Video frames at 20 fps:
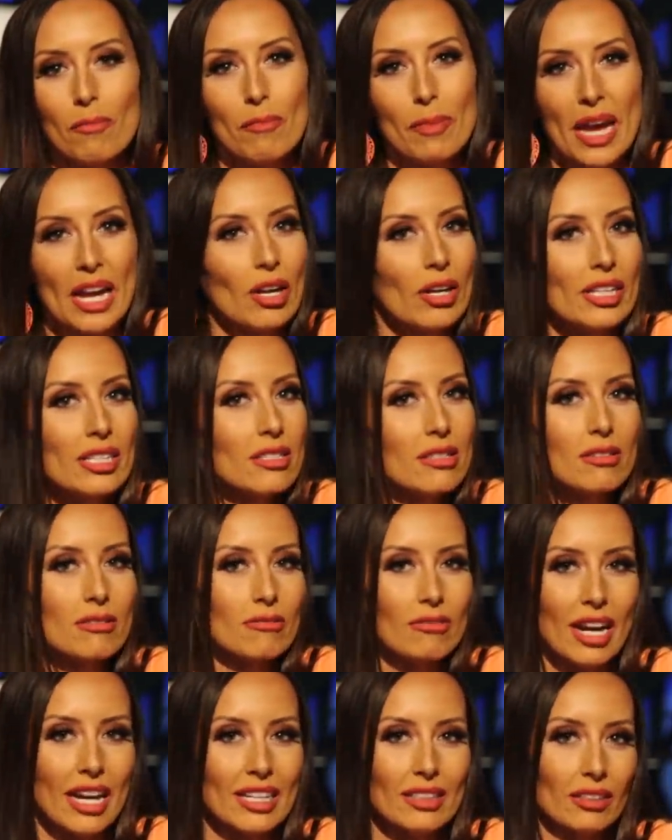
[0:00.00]
parents,
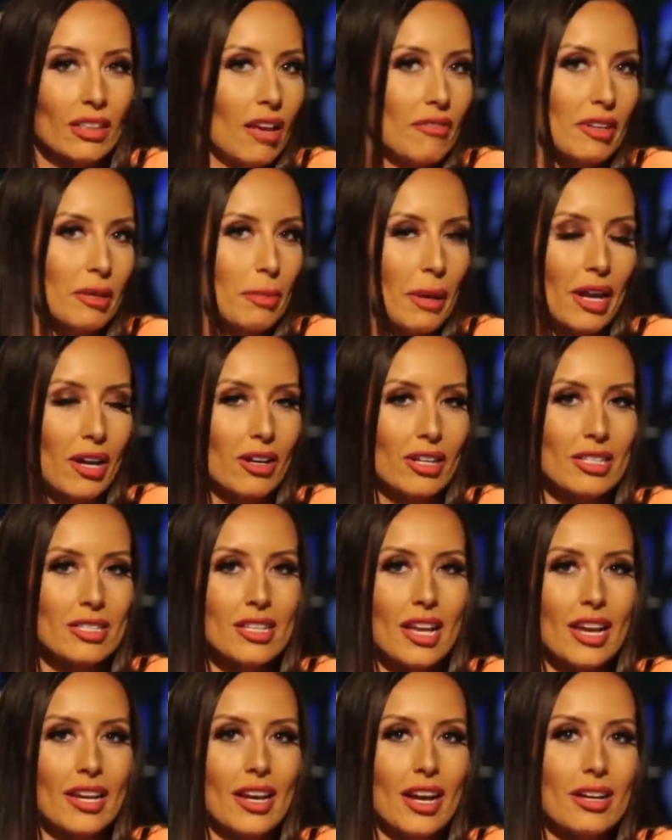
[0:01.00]
right? Loving
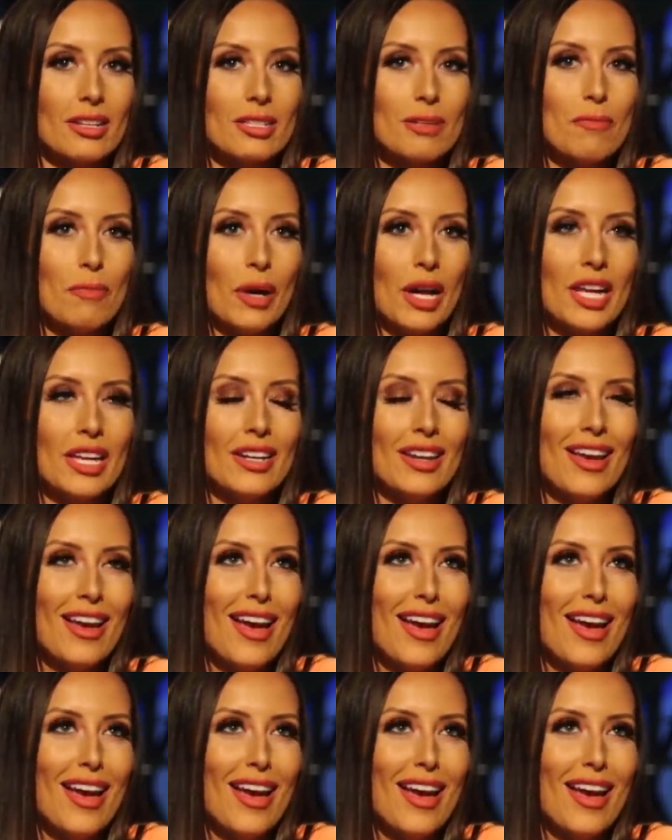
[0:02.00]
parents, I guess, but.